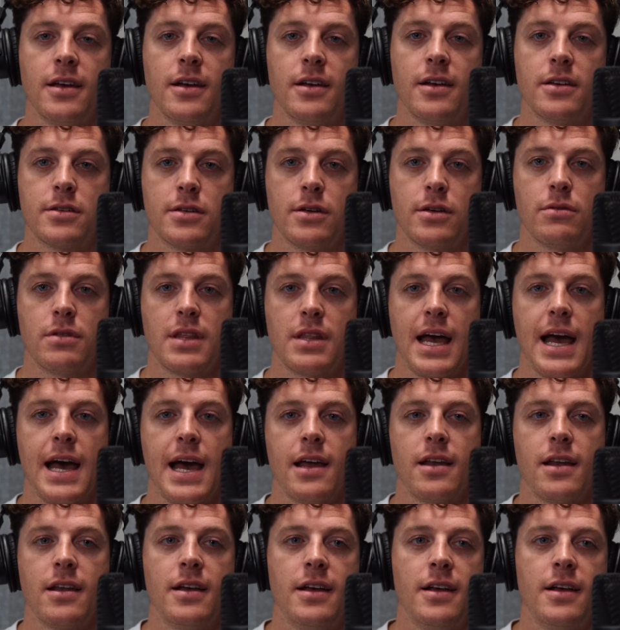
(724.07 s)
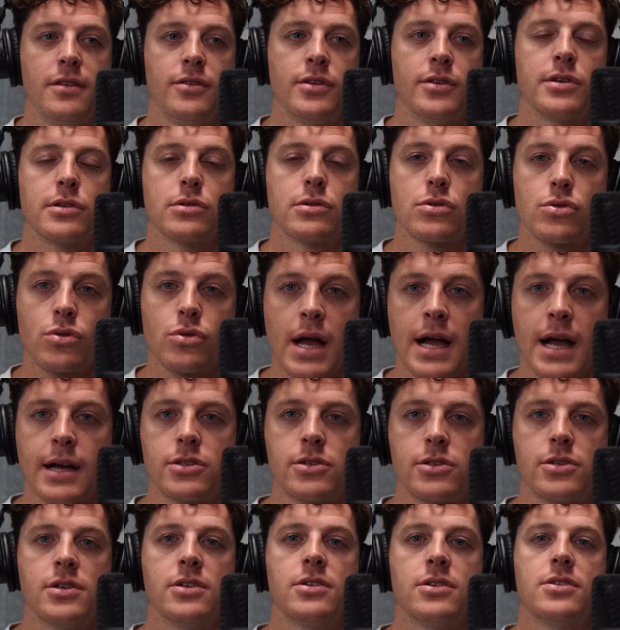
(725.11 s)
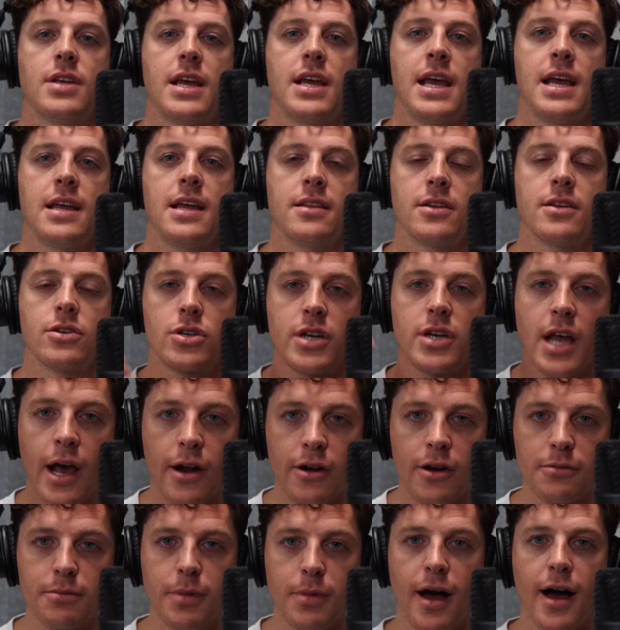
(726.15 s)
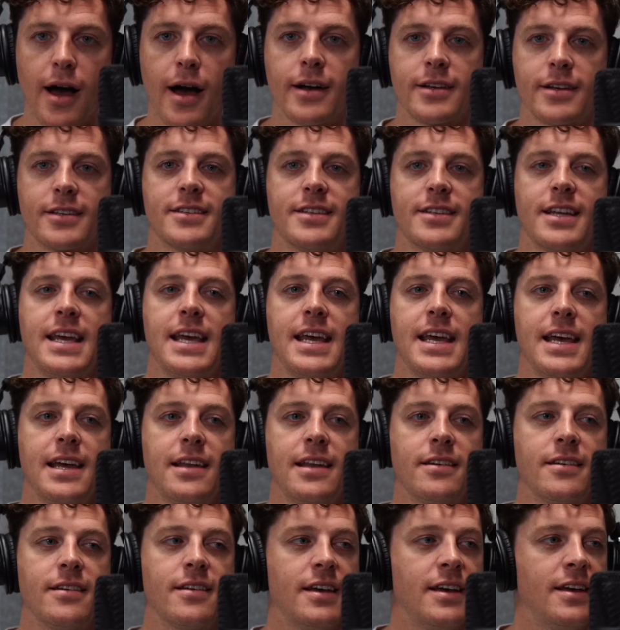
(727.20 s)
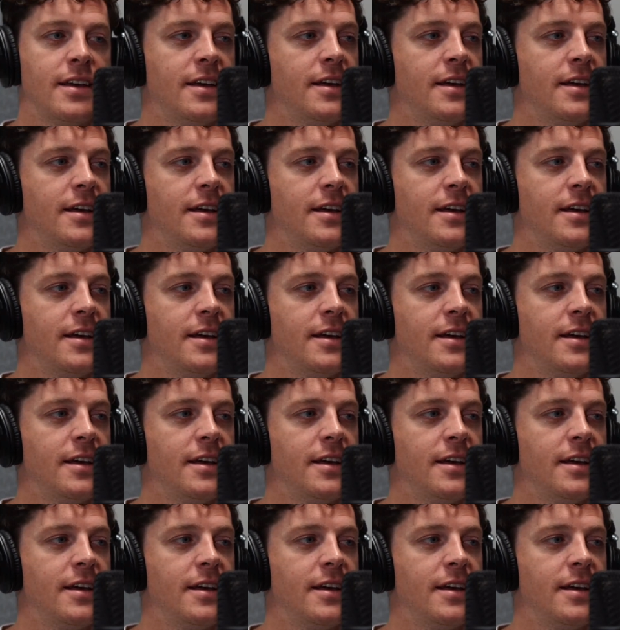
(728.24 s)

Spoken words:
so that the distractions and the chatterbox and